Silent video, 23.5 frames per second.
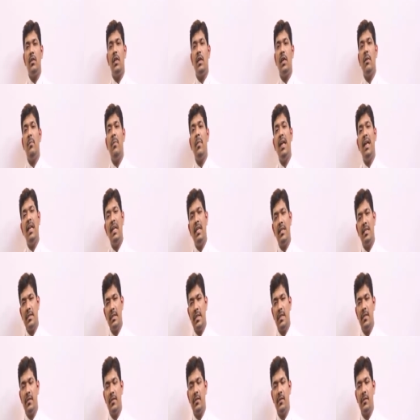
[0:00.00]
uh, remaining
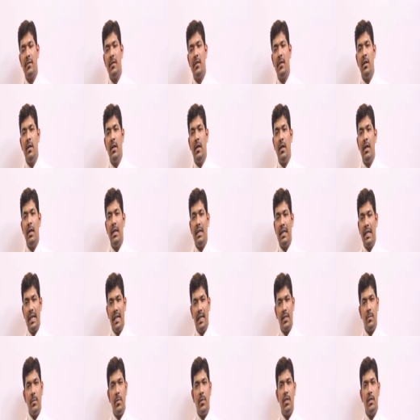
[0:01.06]
cells uh,
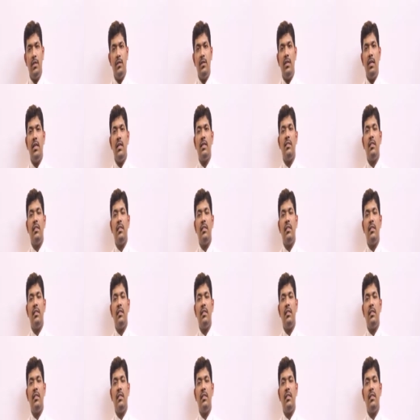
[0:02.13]
takes place. There